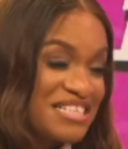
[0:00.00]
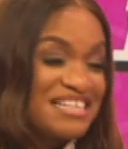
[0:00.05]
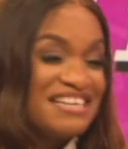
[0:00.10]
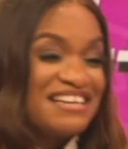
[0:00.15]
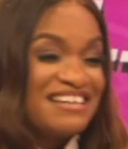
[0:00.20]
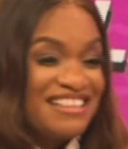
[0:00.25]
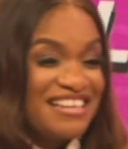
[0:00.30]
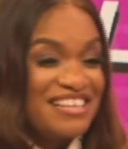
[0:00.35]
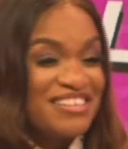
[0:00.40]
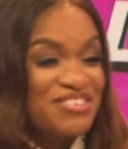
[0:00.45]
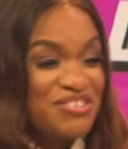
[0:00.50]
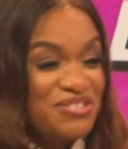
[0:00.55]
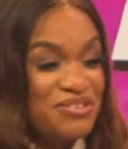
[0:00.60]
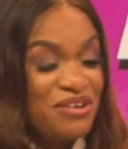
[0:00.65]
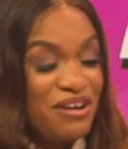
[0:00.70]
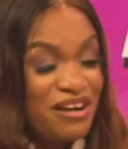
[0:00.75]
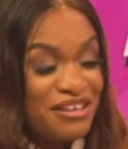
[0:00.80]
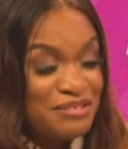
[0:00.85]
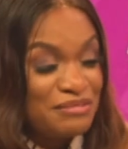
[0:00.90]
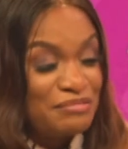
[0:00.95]
they do
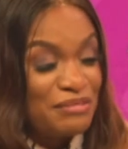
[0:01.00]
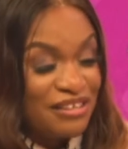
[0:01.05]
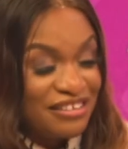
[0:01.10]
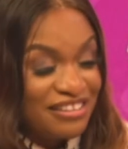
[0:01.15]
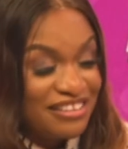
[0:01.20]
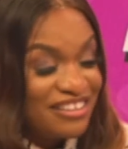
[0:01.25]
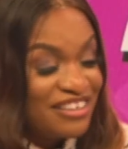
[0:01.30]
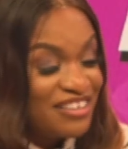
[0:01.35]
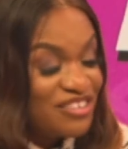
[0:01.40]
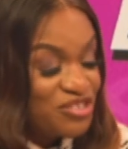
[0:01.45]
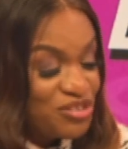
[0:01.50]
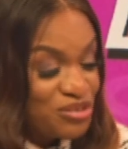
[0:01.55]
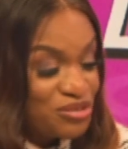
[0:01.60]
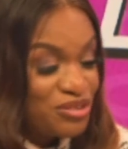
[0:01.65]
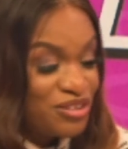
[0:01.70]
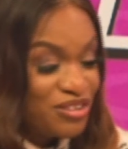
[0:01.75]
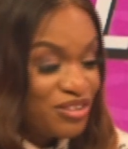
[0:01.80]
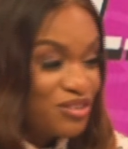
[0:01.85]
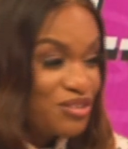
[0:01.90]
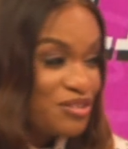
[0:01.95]
cost money. They do.
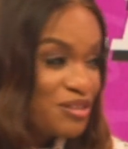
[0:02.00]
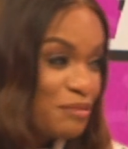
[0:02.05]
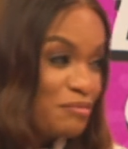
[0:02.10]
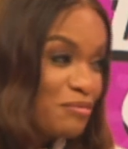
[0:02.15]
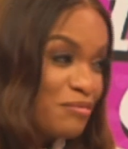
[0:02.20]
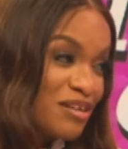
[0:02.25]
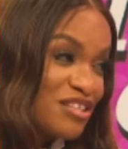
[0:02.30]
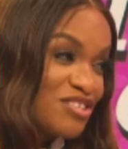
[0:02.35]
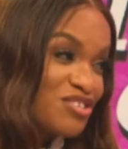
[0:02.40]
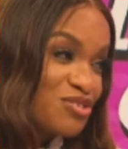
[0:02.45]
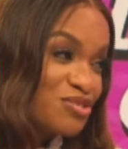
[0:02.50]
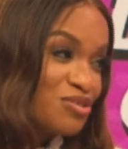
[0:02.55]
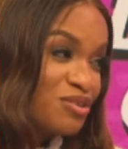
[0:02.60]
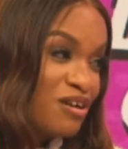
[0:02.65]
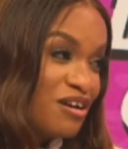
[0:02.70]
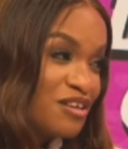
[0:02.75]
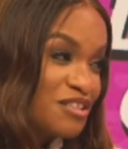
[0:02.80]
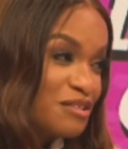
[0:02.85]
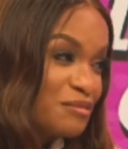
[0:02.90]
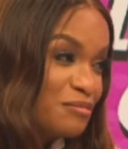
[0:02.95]
The good supplements do
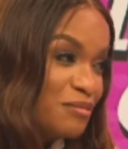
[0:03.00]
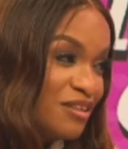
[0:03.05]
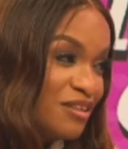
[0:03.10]
cost money.